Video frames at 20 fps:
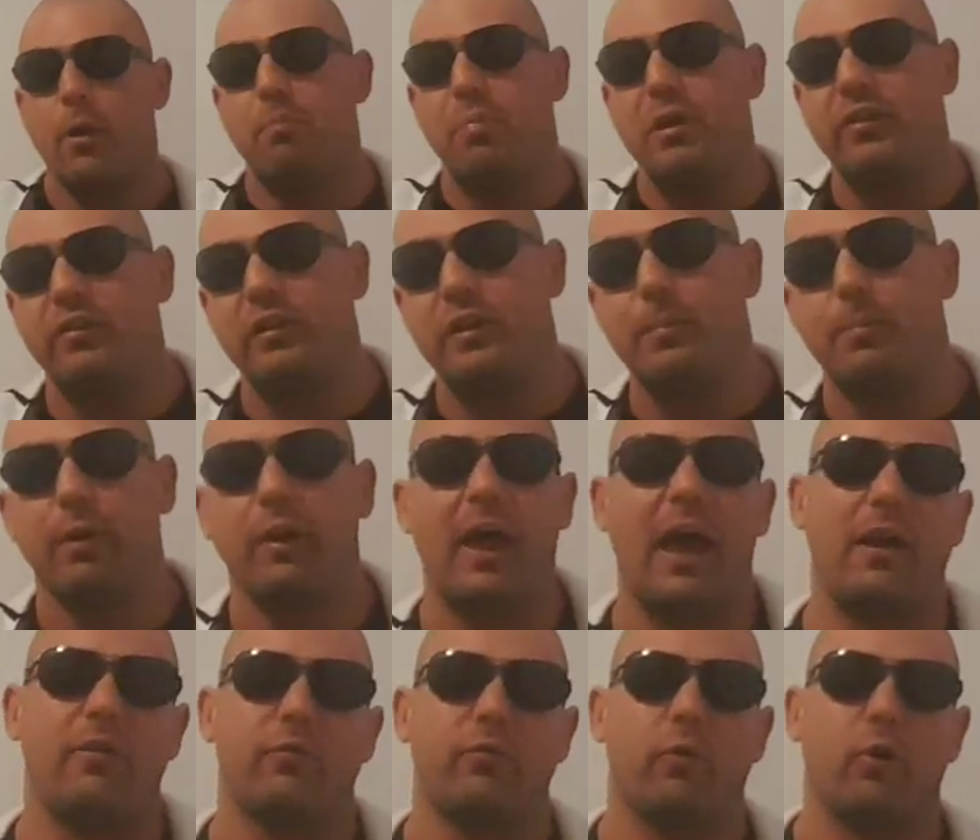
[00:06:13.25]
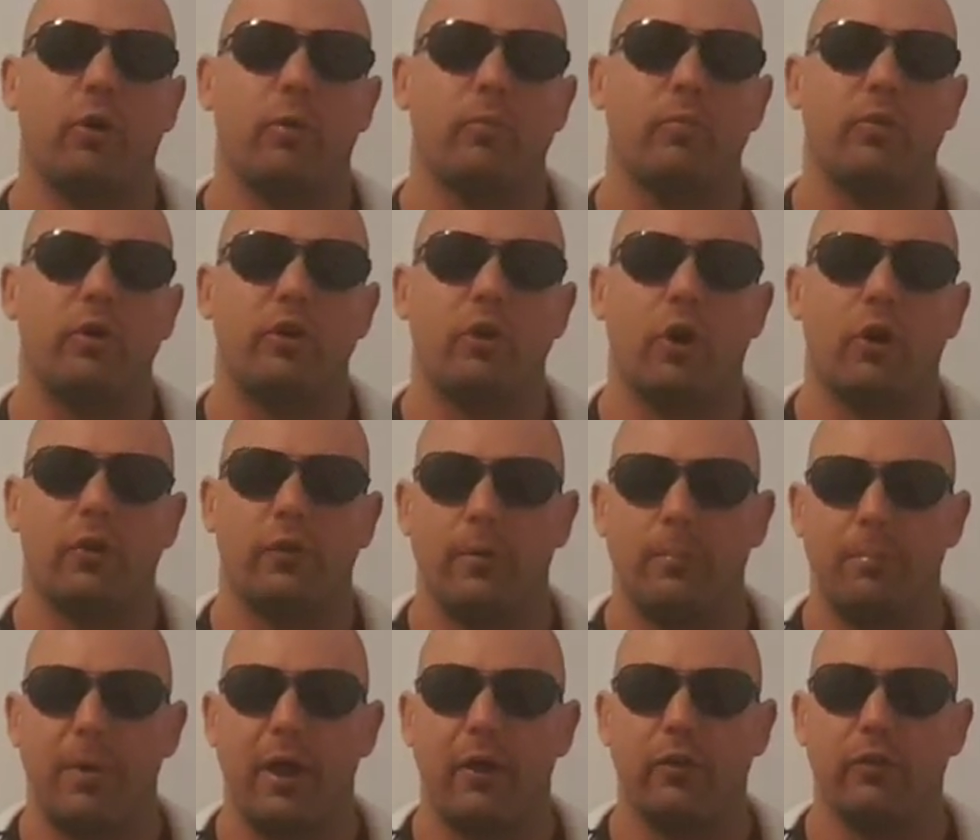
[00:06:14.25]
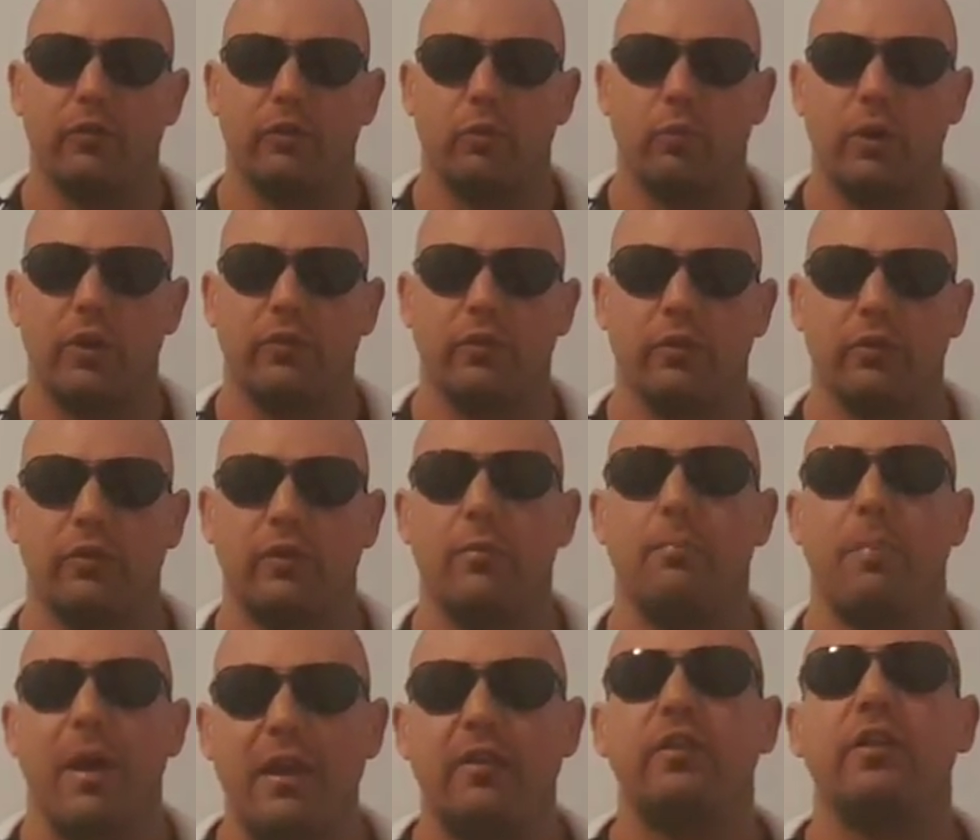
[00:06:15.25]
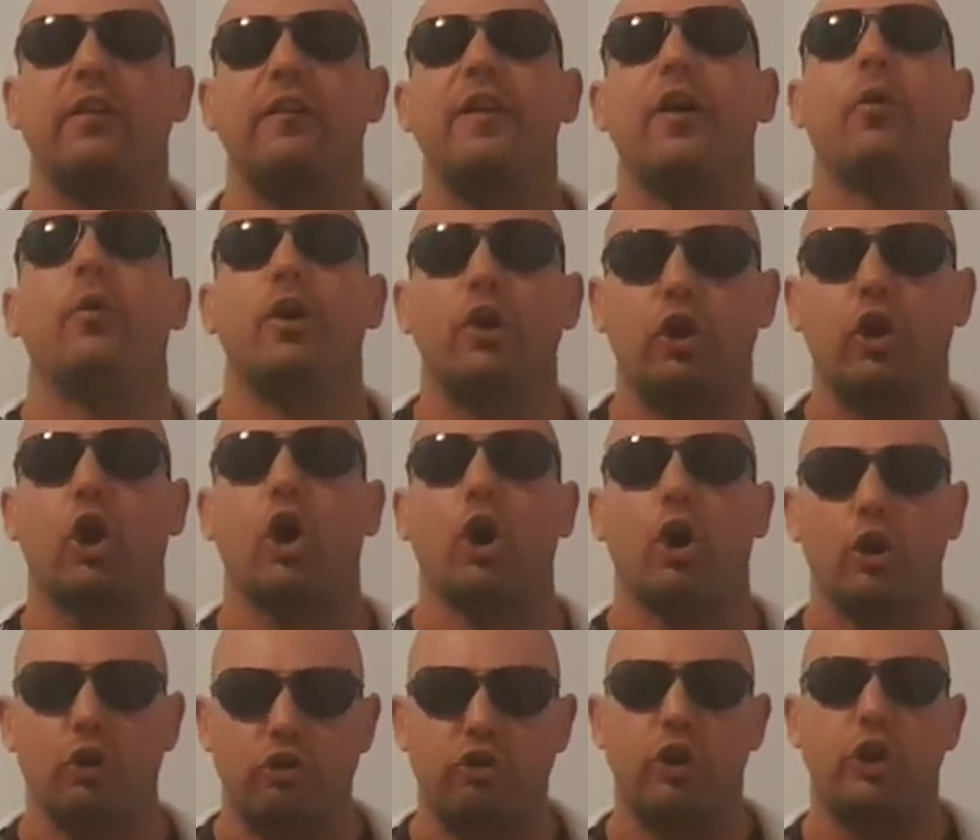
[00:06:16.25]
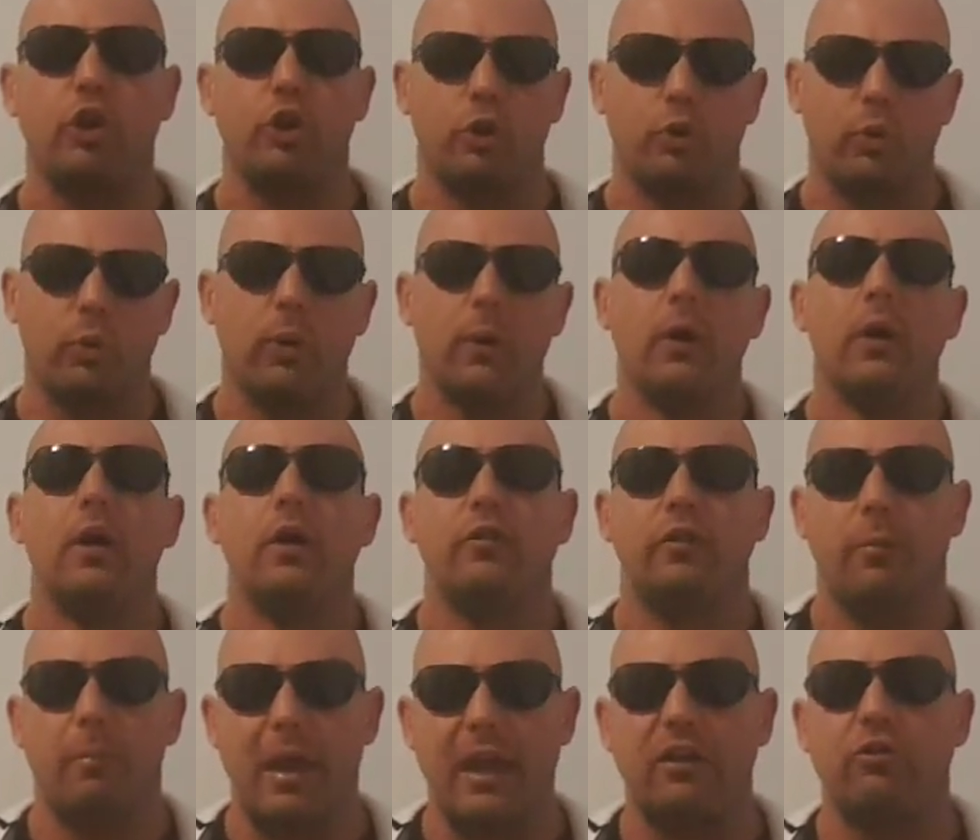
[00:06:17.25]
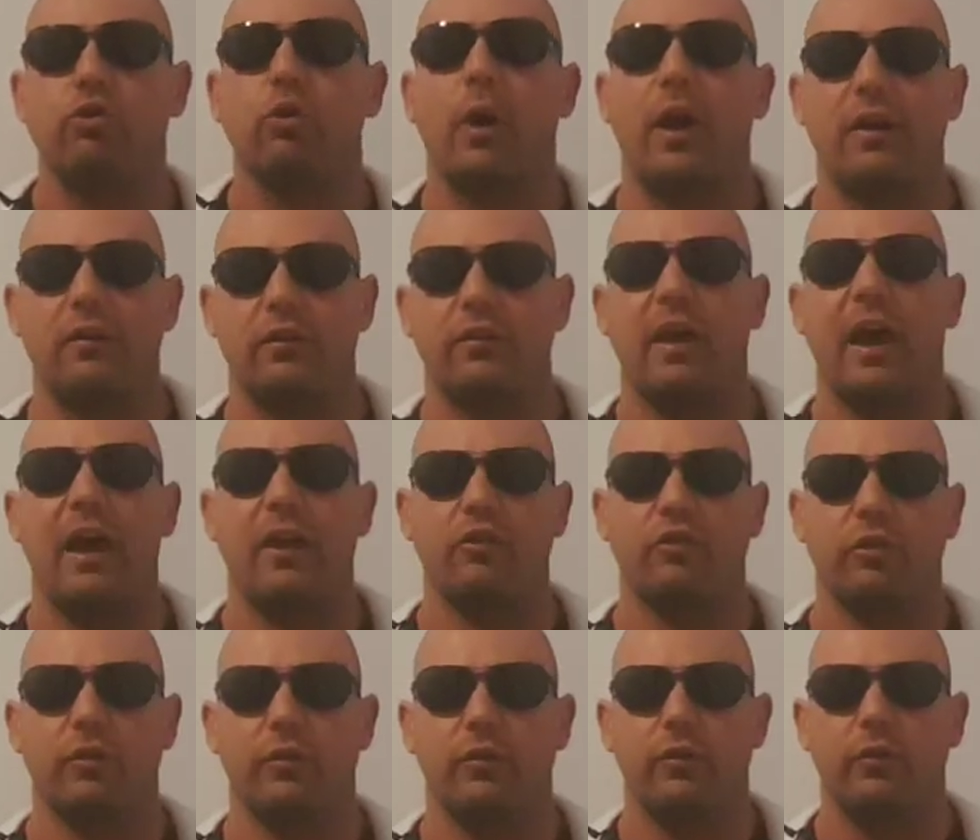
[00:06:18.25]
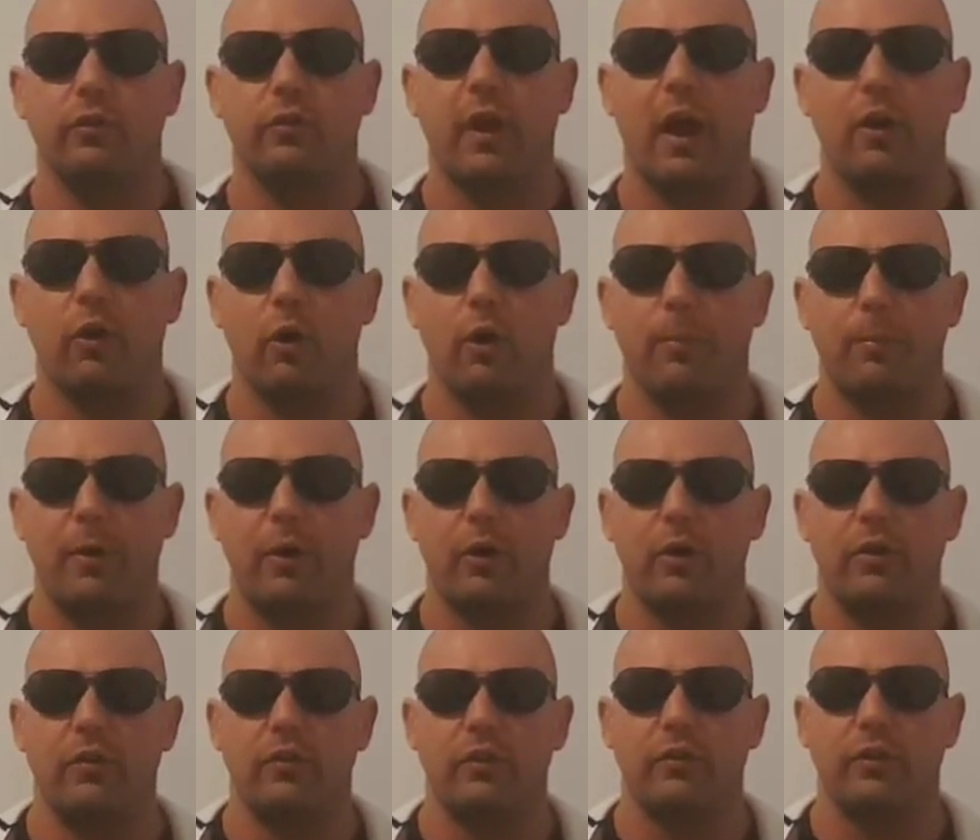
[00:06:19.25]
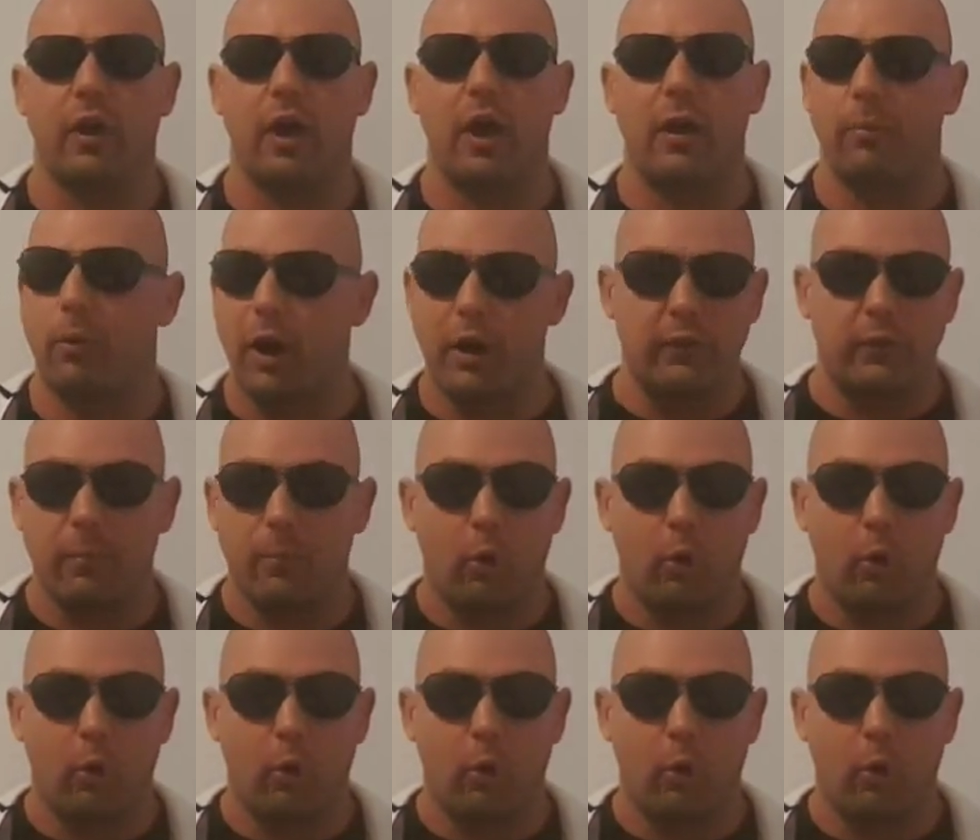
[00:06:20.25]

busy platforms that got all the bells and whistles that basically are encouraging you to make transactions at all periods of time, right?